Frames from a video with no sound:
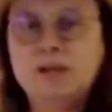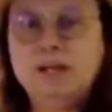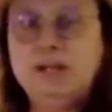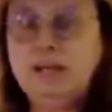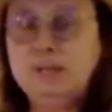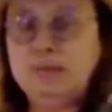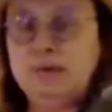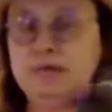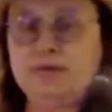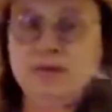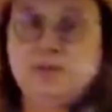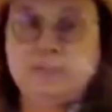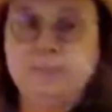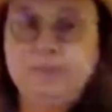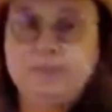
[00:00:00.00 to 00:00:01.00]
it might
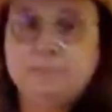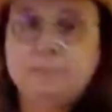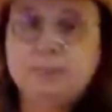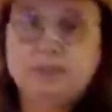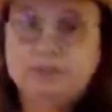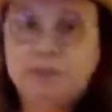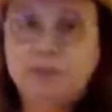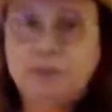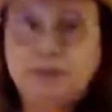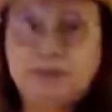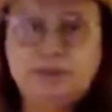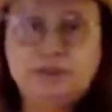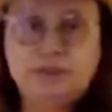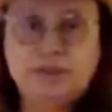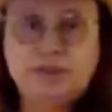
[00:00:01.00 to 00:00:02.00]
finally be something that my wife
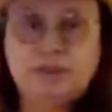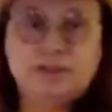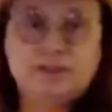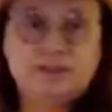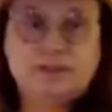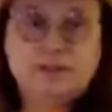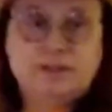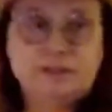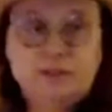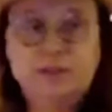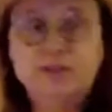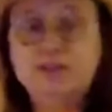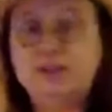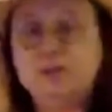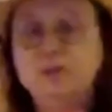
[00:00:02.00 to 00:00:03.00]
could drink. So,
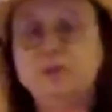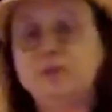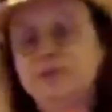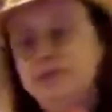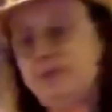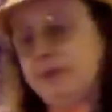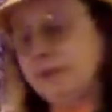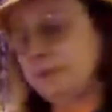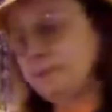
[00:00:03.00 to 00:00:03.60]
we'll see.